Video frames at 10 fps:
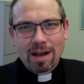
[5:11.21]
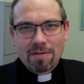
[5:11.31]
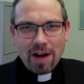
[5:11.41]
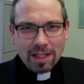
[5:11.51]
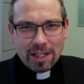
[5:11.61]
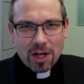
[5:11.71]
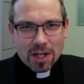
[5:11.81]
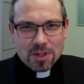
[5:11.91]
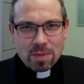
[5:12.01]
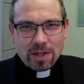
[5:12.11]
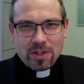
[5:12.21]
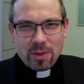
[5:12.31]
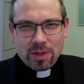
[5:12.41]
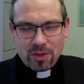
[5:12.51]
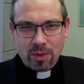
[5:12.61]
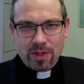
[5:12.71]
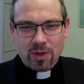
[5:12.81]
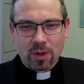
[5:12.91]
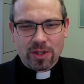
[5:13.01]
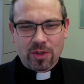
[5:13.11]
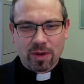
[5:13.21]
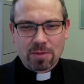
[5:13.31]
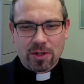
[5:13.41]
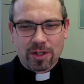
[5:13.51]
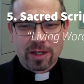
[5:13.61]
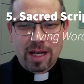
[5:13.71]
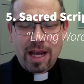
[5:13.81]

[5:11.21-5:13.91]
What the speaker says: Finally, God speaks to us through his Holy Scripture,